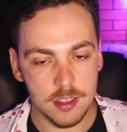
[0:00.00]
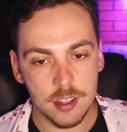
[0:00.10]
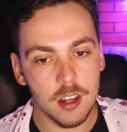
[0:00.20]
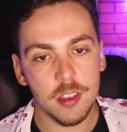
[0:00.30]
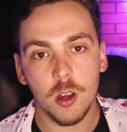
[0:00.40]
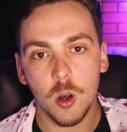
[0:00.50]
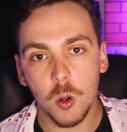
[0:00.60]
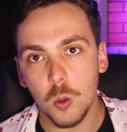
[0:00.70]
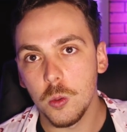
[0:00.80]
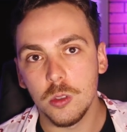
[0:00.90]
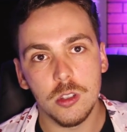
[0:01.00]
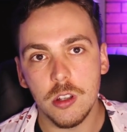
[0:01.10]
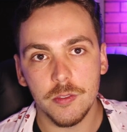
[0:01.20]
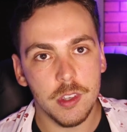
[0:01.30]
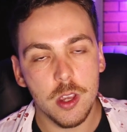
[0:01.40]
That's another whole
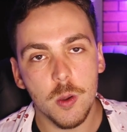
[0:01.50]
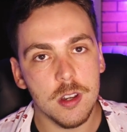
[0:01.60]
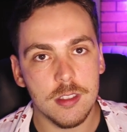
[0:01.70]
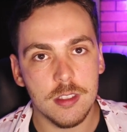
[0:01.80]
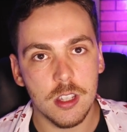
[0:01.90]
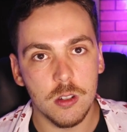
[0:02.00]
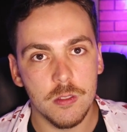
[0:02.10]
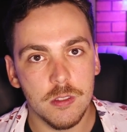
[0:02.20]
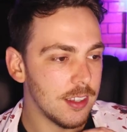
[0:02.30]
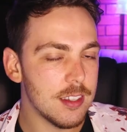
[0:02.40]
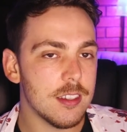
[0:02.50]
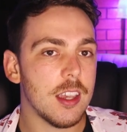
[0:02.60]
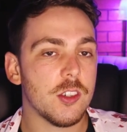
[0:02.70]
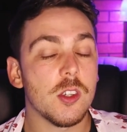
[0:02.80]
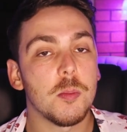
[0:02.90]
long video in itself. This is
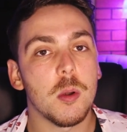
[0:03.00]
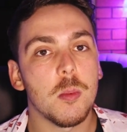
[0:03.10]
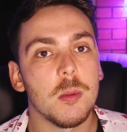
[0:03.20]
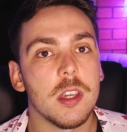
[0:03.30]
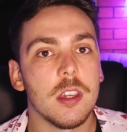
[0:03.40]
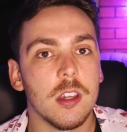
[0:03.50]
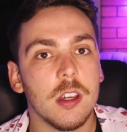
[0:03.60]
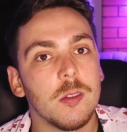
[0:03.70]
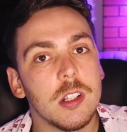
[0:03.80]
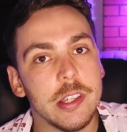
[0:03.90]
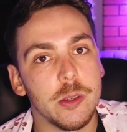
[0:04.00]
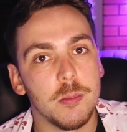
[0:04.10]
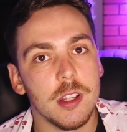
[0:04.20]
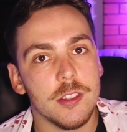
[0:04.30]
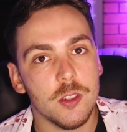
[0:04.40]
actually probably a really good
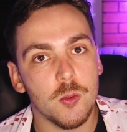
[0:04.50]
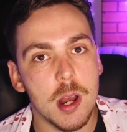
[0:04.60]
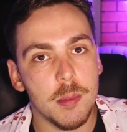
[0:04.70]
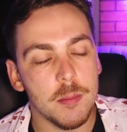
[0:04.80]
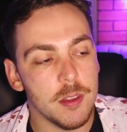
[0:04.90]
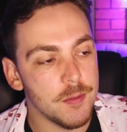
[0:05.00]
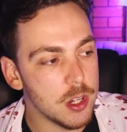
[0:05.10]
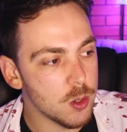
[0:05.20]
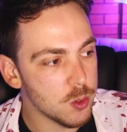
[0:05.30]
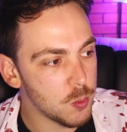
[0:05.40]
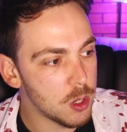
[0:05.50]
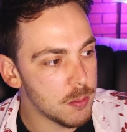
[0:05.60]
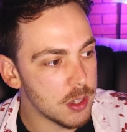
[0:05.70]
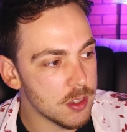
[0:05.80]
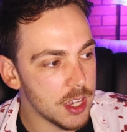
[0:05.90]
place to wrap up the video as well,
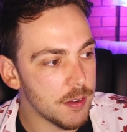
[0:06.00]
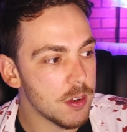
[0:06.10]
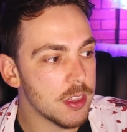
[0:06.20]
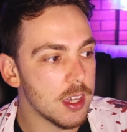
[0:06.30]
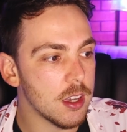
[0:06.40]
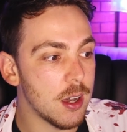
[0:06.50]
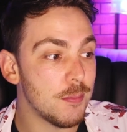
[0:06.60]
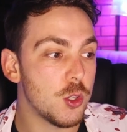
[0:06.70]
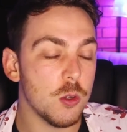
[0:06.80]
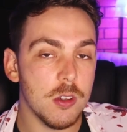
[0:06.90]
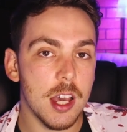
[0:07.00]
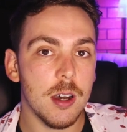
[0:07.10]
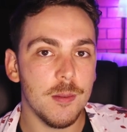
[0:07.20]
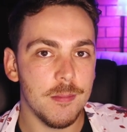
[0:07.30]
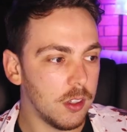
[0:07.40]
because everything up to
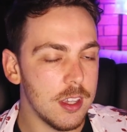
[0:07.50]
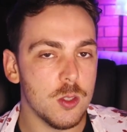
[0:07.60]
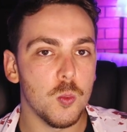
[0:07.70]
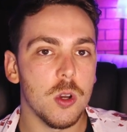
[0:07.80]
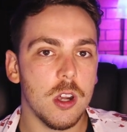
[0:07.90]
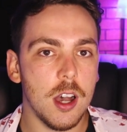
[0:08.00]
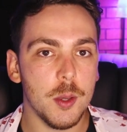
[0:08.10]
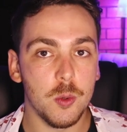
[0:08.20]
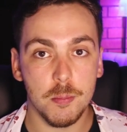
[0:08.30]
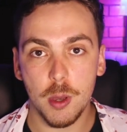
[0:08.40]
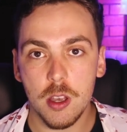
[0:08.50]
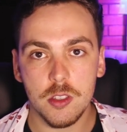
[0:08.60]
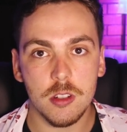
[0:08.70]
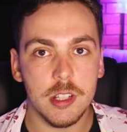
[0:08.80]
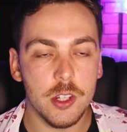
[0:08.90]
now is what I would
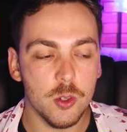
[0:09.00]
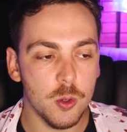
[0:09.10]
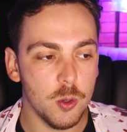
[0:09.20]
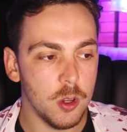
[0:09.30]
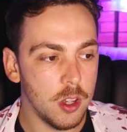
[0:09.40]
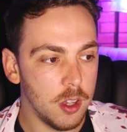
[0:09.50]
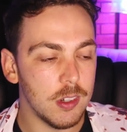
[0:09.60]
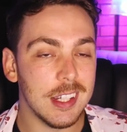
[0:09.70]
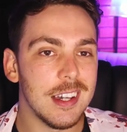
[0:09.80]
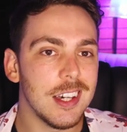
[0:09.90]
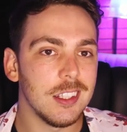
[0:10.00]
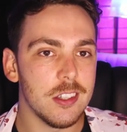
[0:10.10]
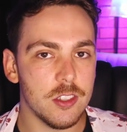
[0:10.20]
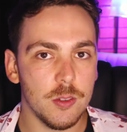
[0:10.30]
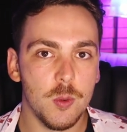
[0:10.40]
personally do
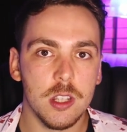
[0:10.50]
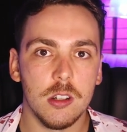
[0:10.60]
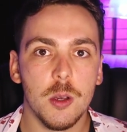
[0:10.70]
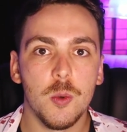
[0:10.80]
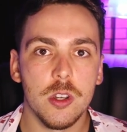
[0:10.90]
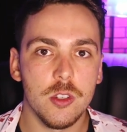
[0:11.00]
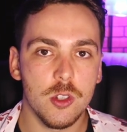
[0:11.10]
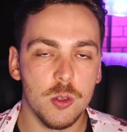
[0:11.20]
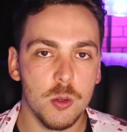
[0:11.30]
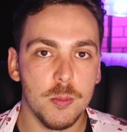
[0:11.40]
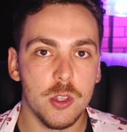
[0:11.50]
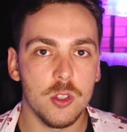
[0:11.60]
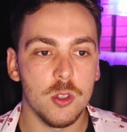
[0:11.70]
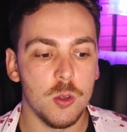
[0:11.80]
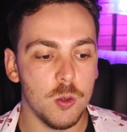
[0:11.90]
regardless of whether I wanted to
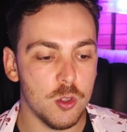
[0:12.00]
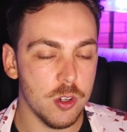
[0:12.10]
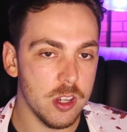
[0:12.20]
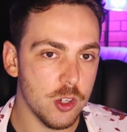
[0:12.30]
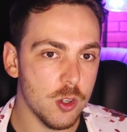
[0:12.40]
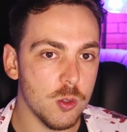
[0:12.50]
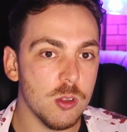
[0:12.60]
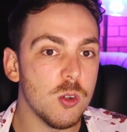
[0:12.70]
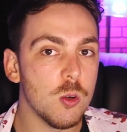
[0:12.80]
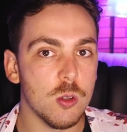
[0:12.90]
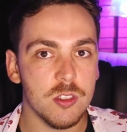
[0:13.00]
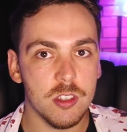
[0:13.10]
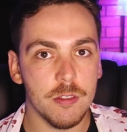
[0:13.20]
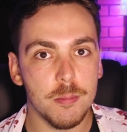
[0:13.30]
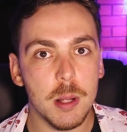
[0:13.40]
pursue traditional or
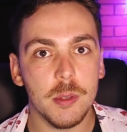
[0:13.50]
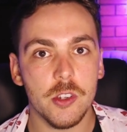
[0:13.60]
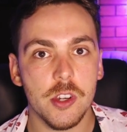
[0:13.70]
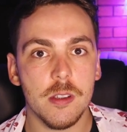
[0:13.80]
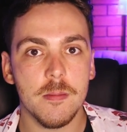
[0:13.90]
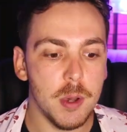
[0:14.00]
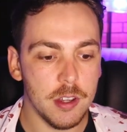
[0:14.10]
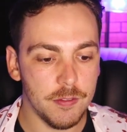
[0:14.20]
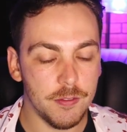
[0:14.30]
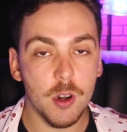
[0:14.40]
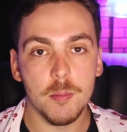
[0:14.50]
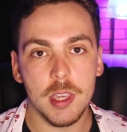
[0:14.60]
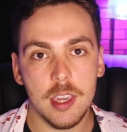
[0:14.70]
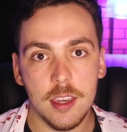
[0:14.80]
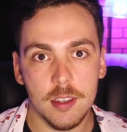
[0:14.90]
self-publishing. But from
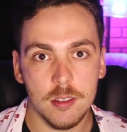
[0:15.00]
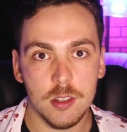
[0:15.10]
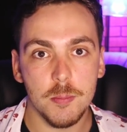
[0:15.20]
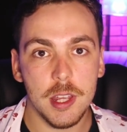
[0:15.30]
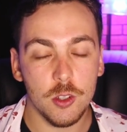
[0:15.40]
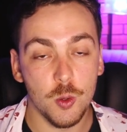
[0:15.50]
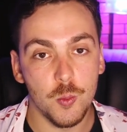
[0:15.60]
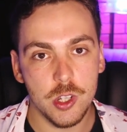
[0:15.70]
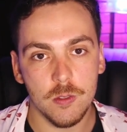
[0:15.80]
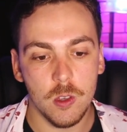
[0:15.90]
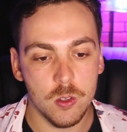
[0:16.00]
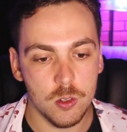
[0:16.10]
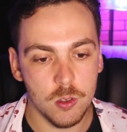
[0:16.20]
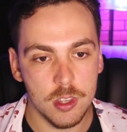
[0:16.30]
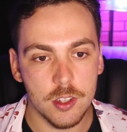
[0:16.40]
here, depending on which of those
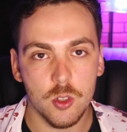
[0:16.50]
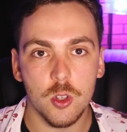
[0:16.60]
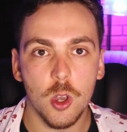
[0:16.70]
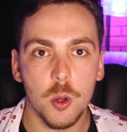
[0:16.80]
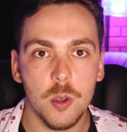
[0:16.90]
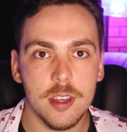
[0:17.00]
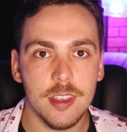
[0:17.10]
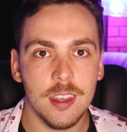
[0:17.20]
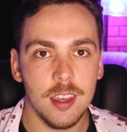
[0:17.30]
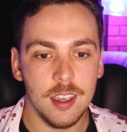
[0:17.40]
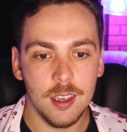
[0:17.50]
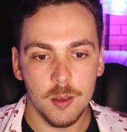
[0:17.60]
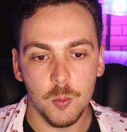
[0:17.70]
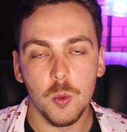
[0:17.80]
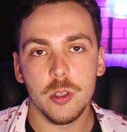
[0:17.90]
two things you go with,
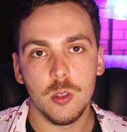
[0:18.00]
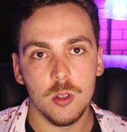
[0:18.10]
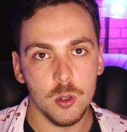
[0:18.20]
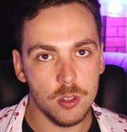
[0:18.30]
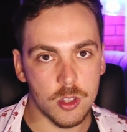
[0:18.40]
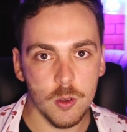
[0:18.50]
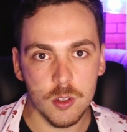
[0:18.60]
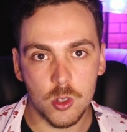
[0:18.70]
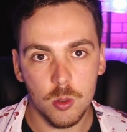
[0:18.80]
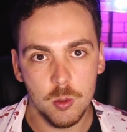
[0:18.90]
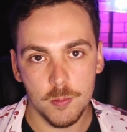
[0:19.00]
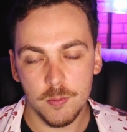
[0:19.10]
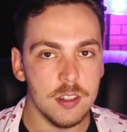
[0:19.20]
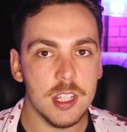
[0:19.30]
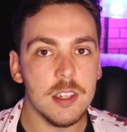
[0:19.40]
what you do is going to
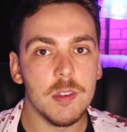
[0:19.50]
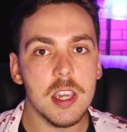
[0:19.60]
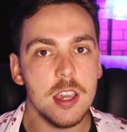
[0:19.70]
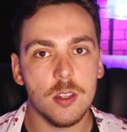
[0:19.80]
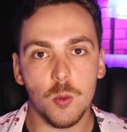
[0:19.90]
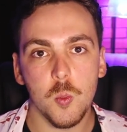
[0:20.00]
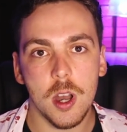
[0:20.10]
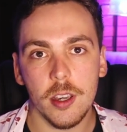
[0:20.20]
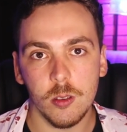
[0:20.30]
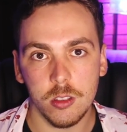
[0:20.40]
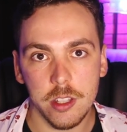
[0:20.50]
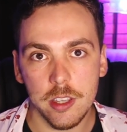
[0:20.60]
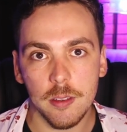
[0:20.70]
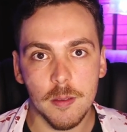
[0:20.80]
deviate wildly.